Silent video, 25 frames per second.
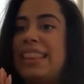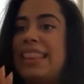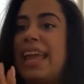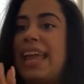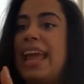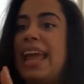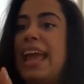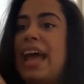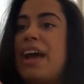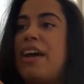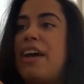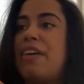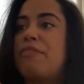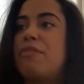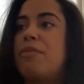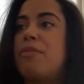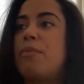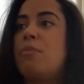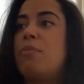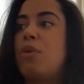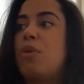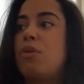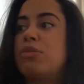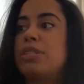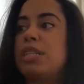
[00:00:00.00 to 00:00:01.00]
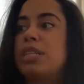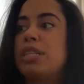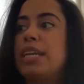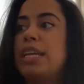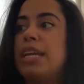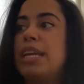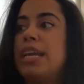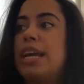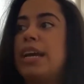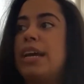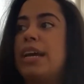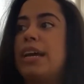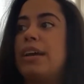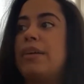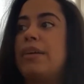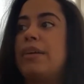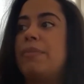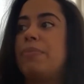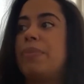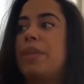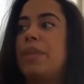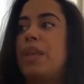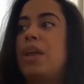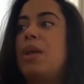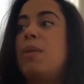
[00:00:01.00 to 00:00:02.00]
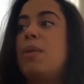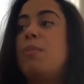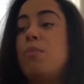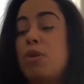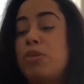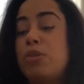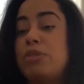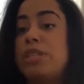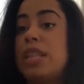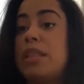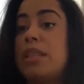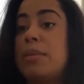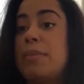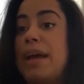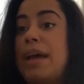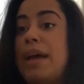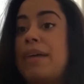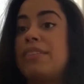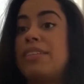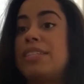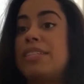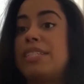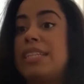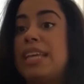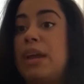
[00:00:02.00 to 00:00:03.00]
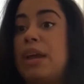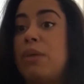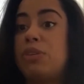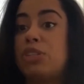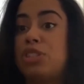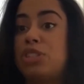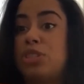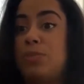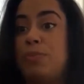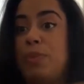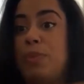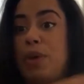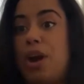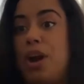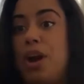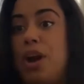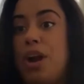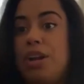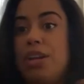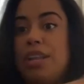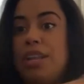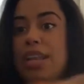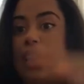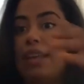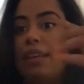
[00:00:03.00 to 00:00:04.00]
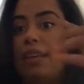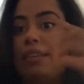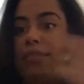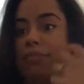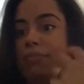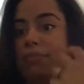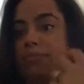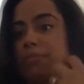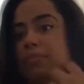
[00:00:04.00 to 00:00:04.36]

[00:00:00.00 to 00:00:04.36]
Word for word: They have mostly, uh, most of them have a sandwich bar, like,